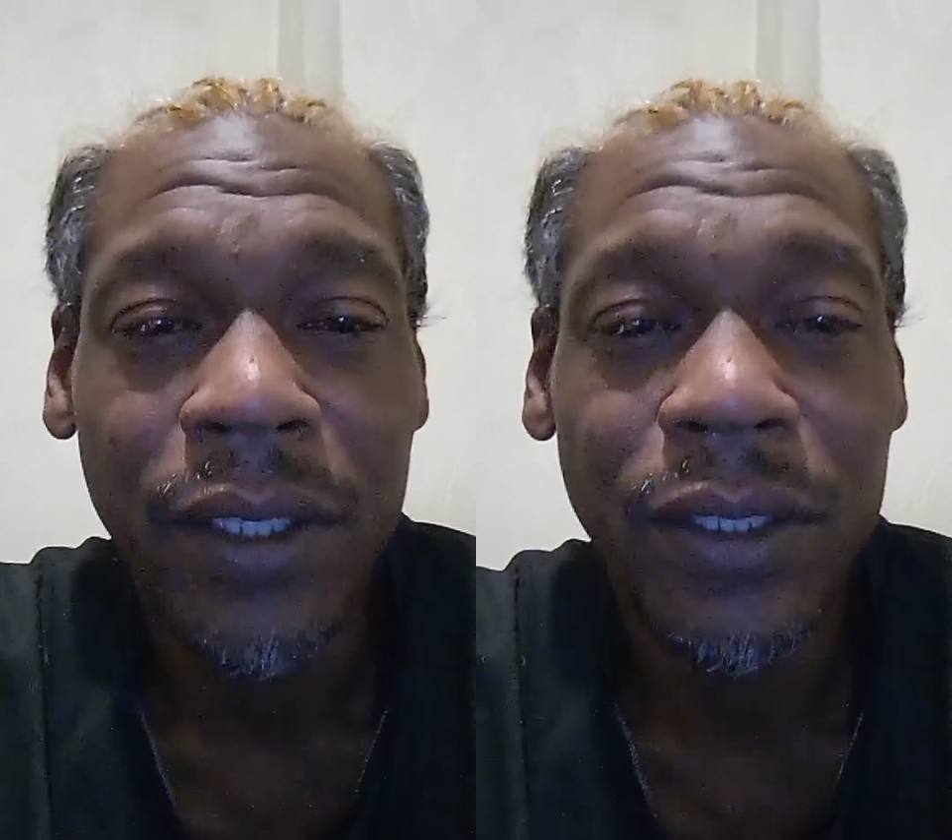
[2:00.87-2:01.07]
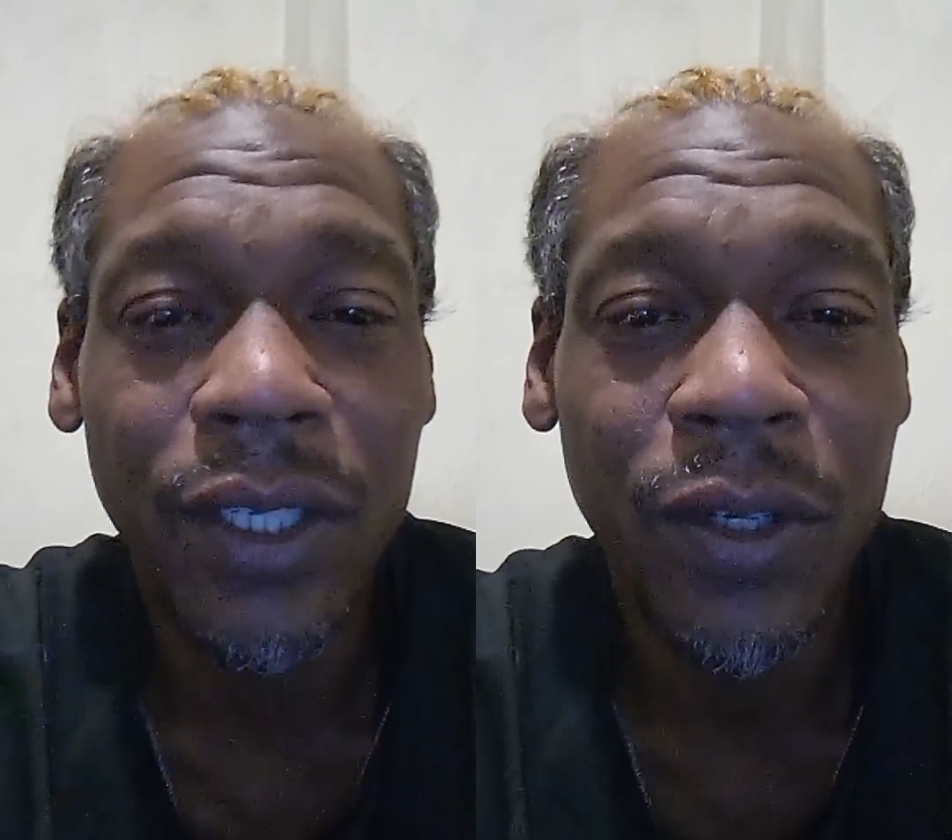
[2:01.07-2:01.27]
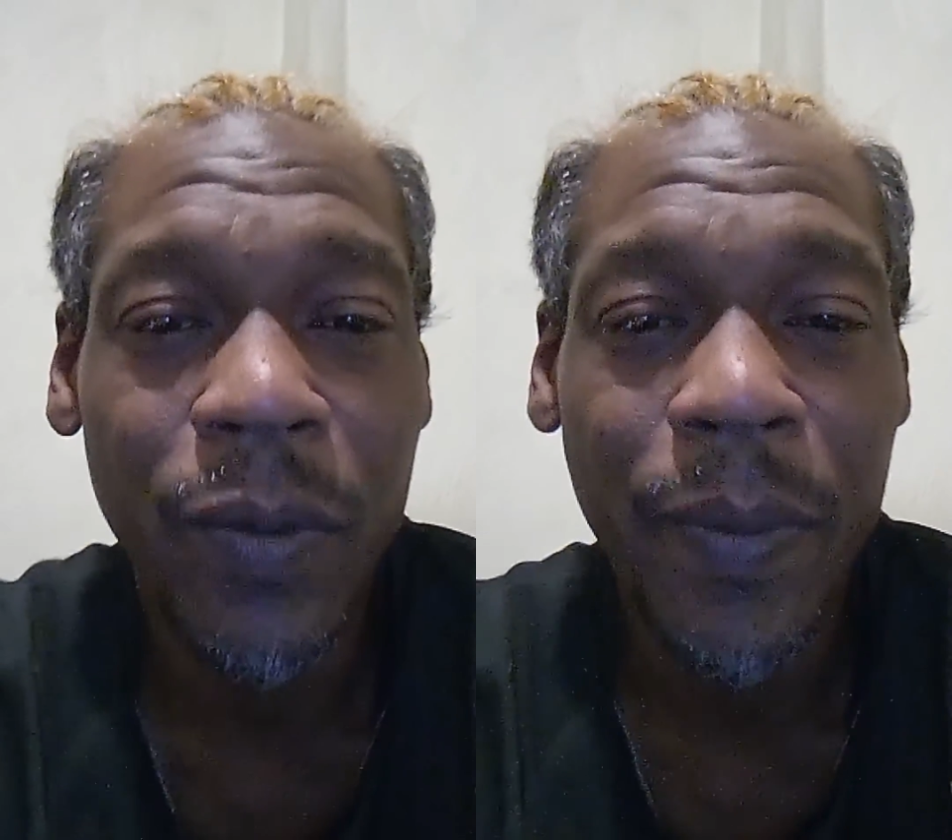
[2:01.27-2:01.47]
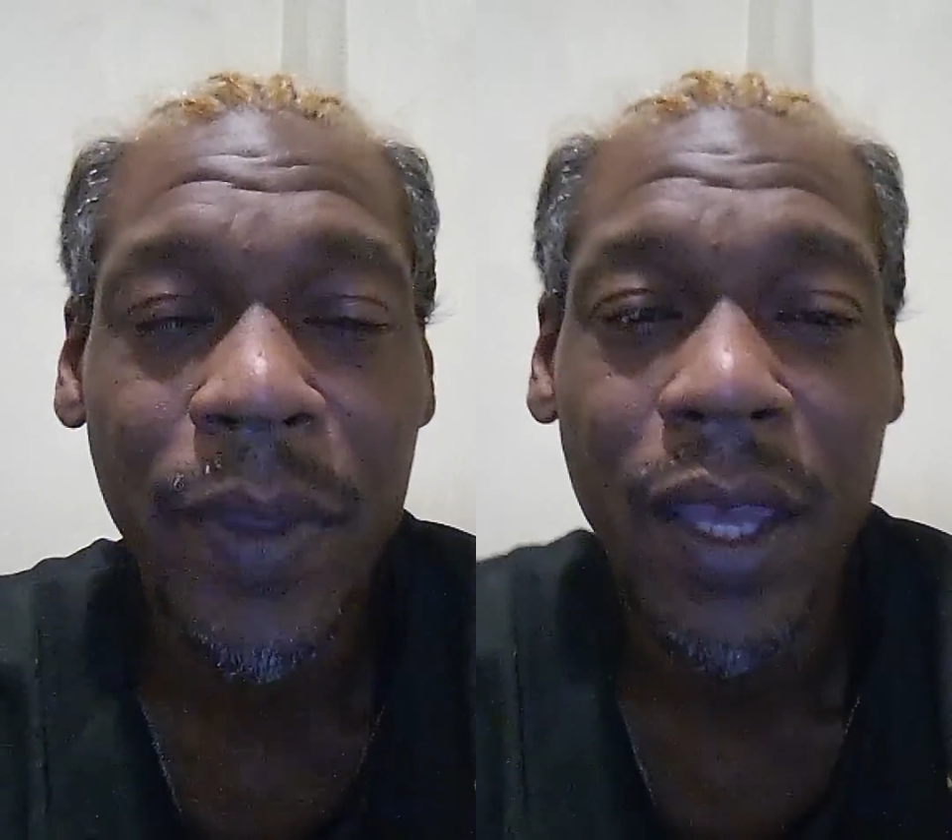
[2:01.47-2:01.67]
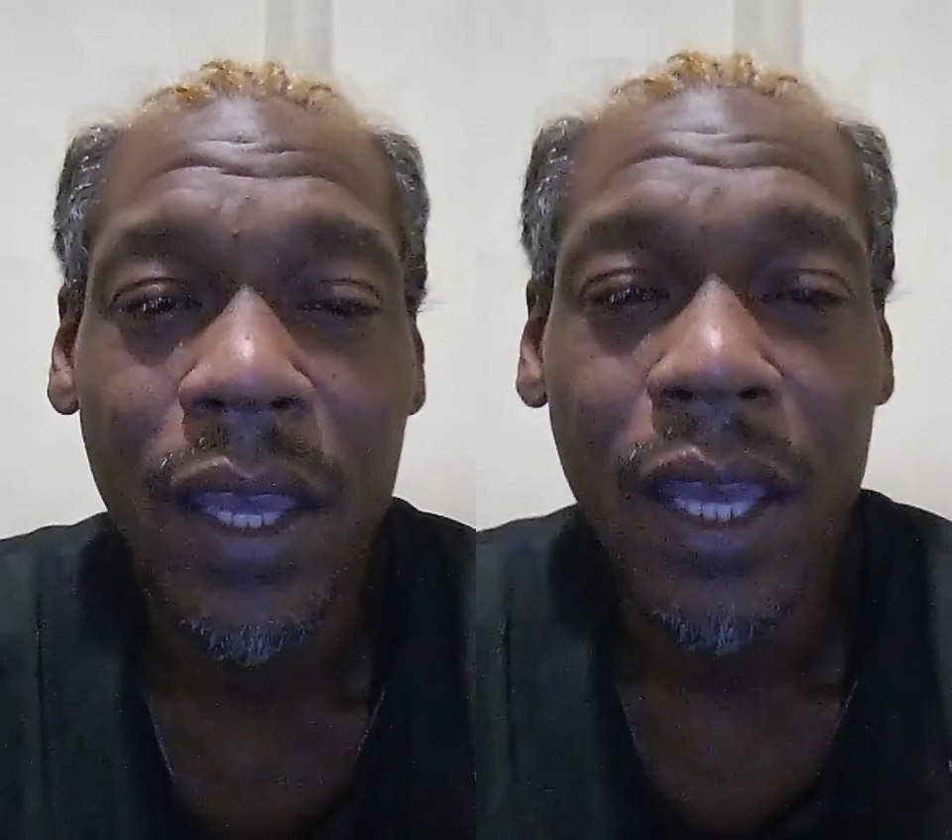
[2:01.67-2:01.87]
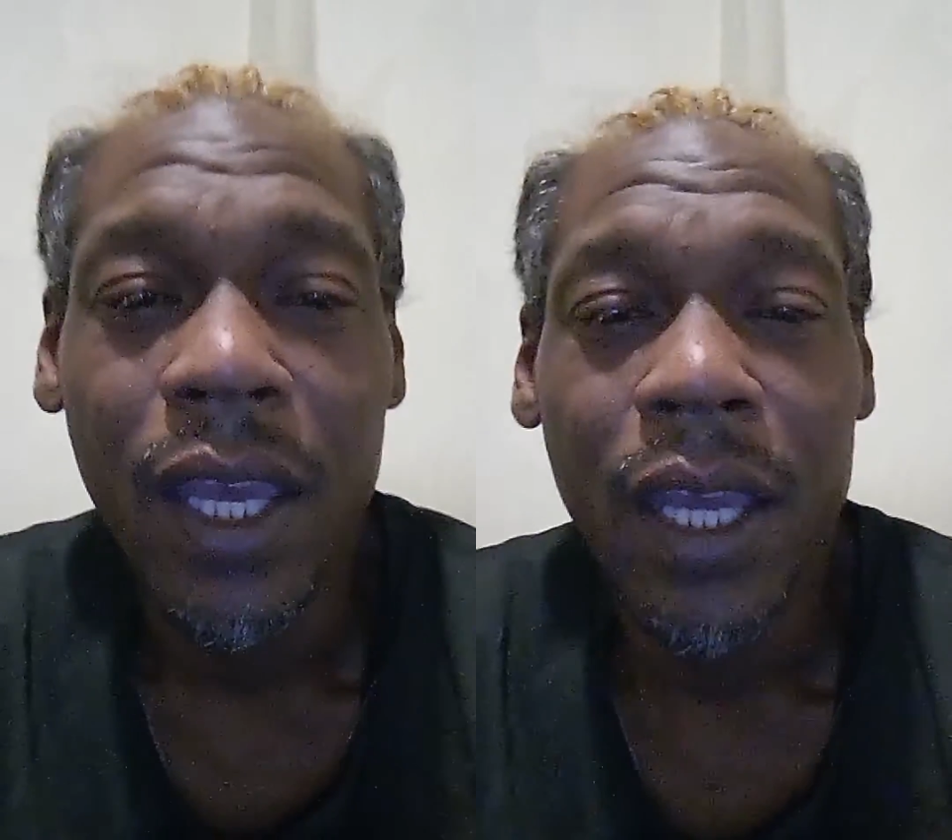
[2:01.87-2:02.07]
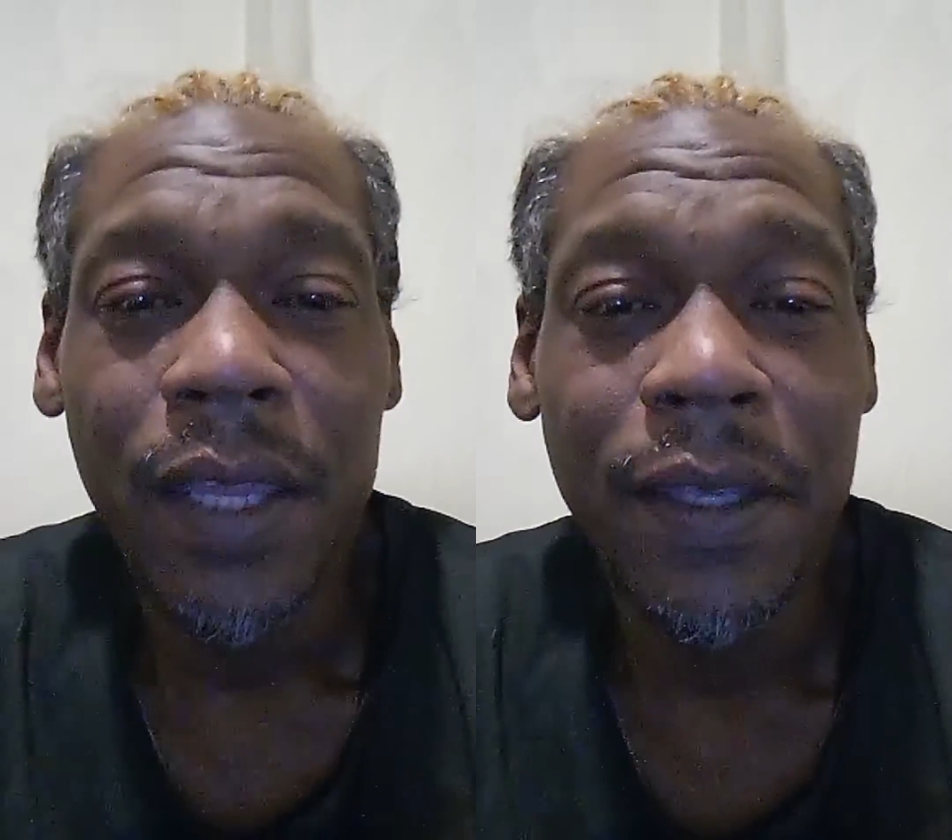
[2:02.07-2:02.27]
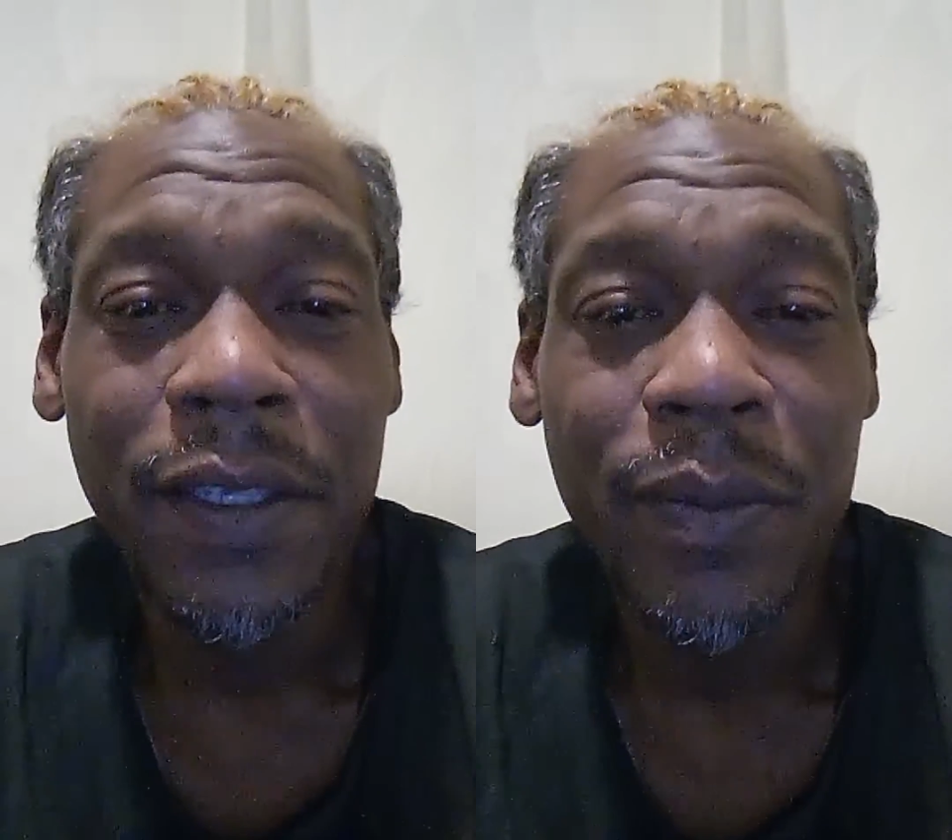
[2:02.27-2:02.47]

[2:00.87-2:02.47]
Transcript: So, this